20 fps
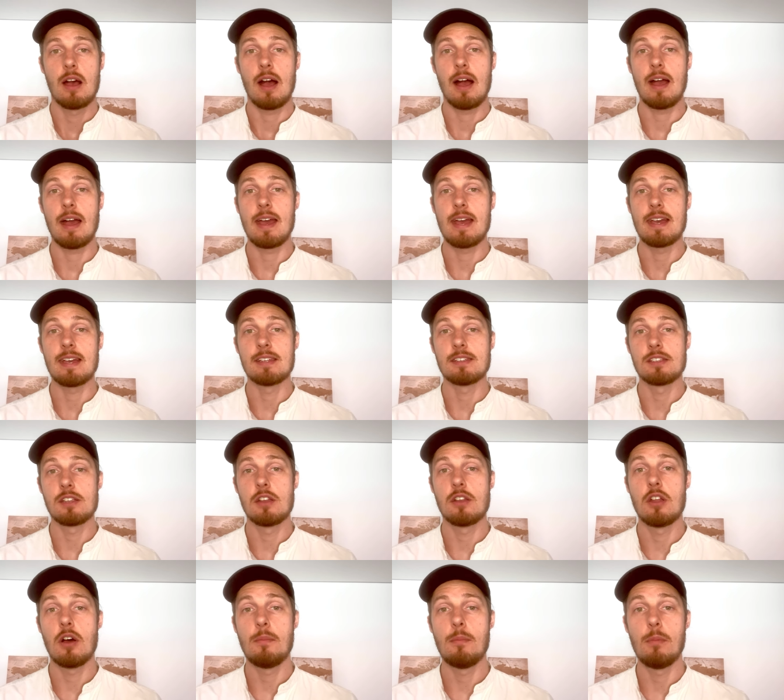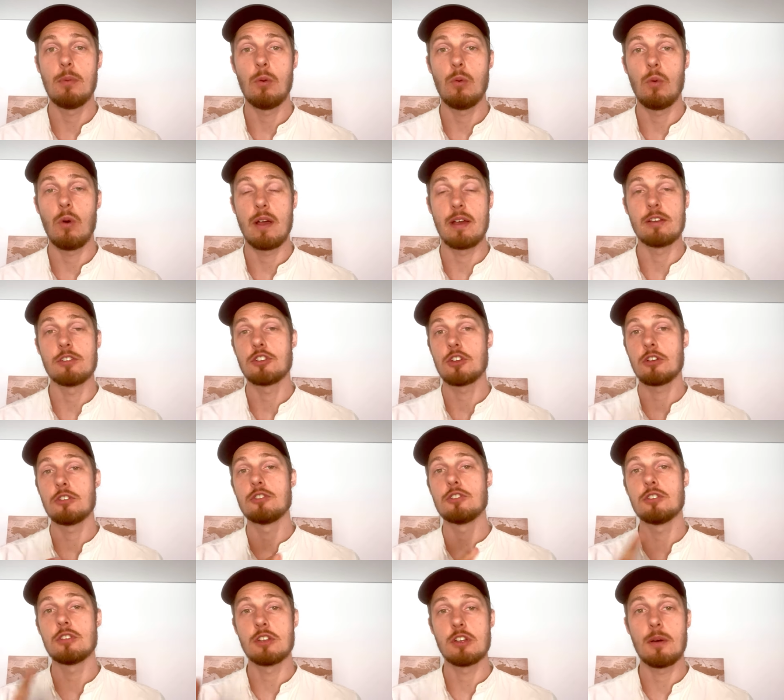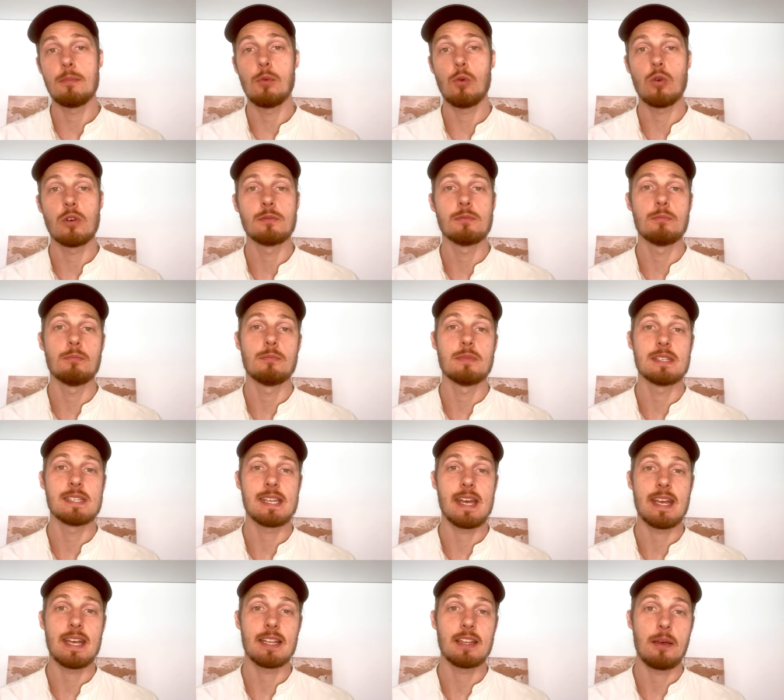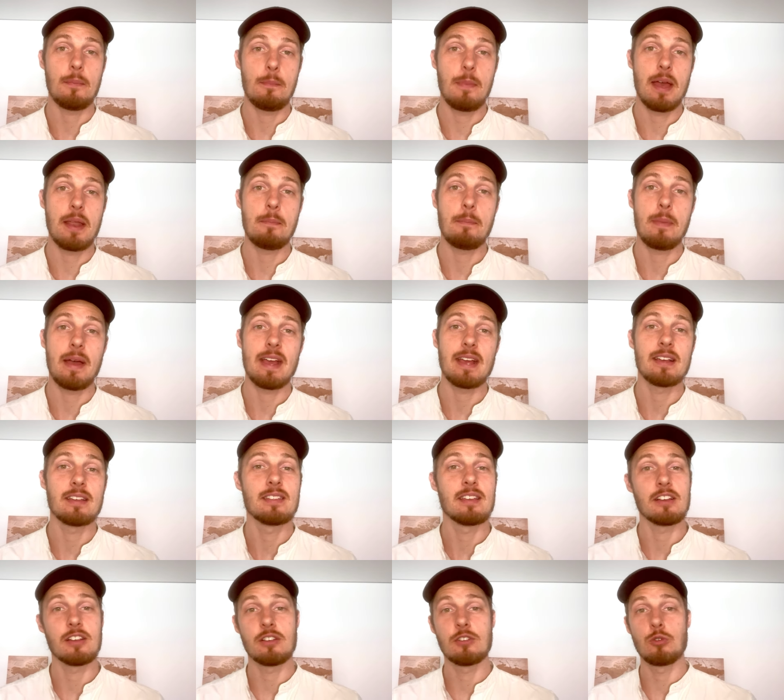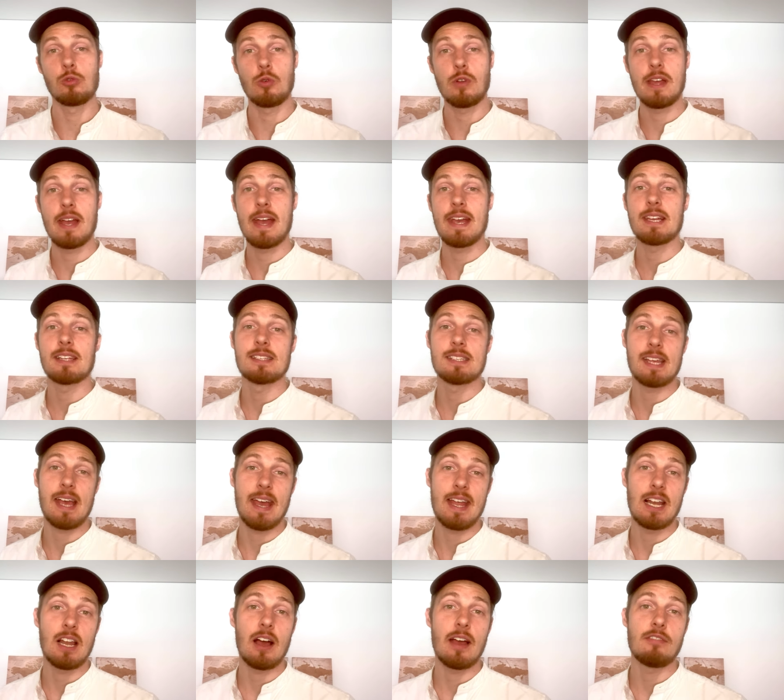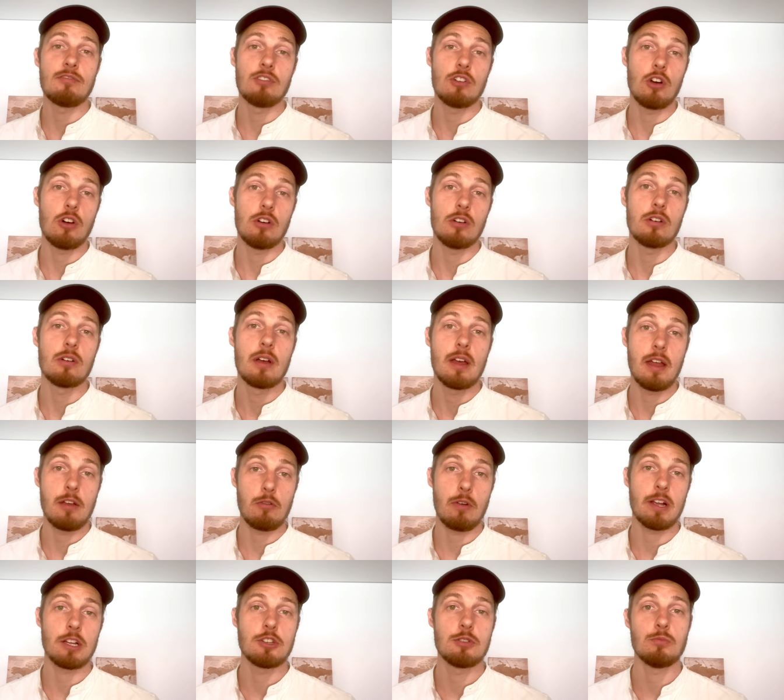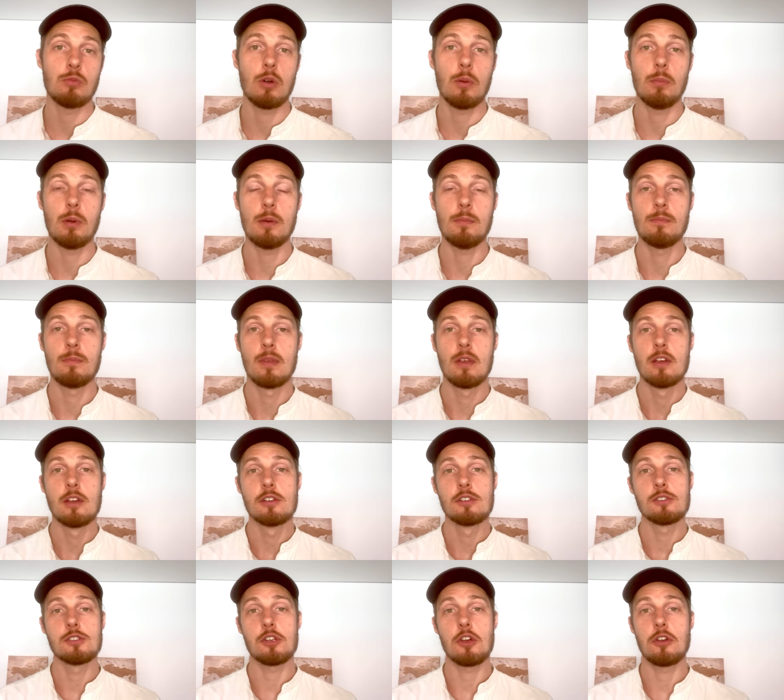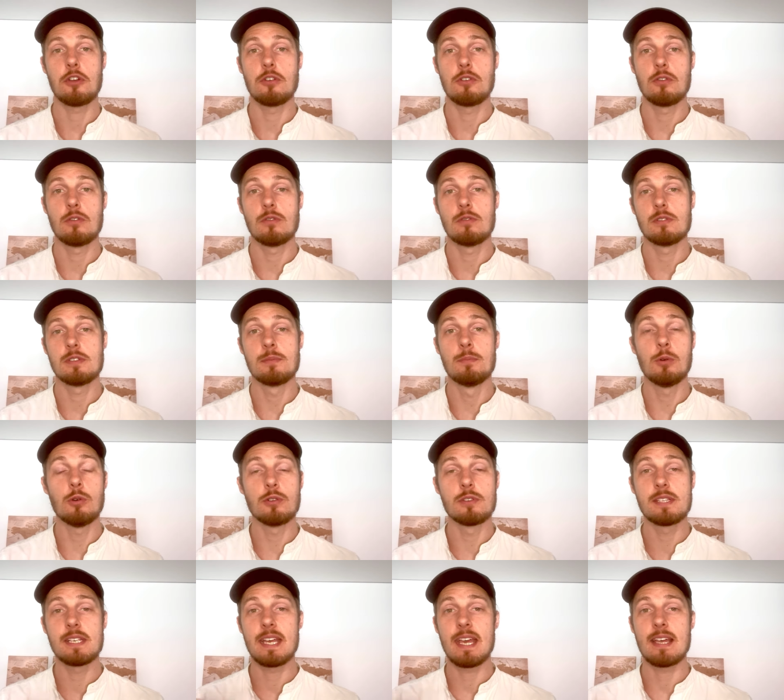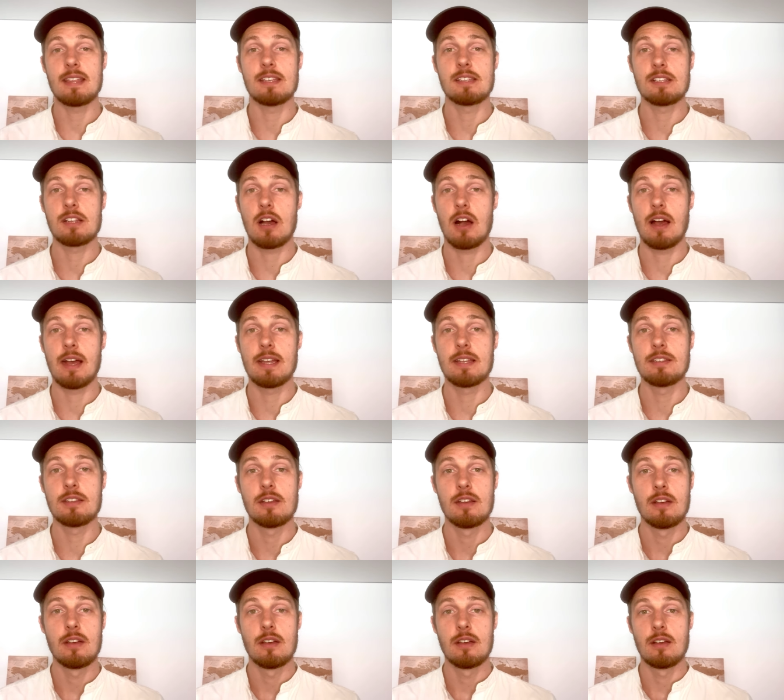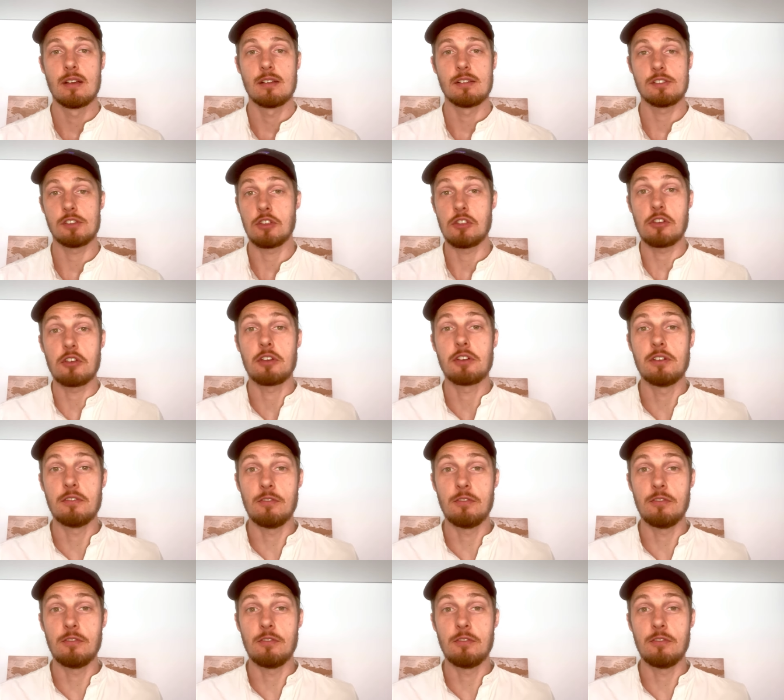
Uh, it is a number. It shows you the number one mistake that men make that creates a lifelong erection problem. So it's important to get this guide so that you can